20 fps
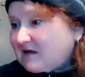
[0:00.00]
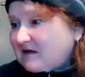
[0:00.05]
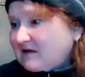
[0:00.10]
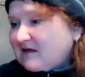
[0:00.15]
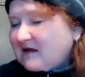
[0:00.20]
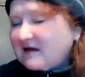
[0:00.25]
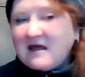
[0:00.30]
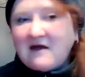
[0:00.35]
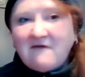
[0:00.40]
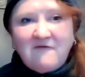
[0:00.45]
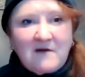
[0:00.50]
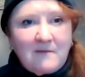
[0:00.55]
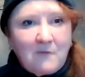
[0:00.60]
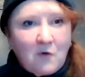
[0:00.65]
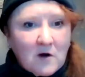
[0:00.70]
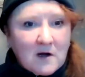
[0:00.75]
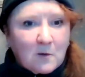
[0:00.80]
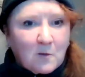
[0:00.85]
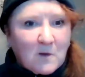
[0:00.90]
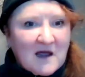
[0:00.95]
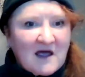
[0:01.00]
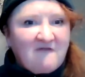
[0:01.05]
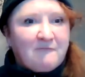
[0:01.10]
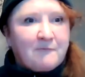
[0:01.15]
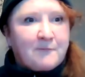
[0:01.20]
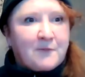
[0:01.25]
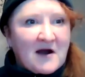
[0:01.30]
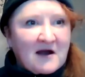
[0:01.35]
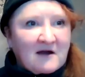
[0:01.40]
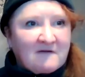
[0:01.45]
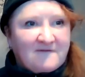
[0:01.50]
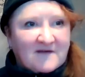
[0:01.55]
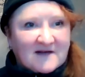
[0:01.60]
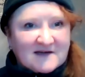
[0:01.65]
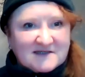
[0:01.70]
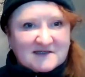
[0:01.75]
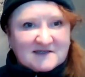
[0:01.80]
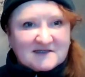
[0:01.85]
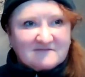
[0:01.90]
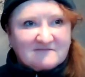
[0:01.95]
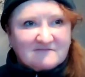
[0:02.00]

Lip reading: Like every morning we have breakfast,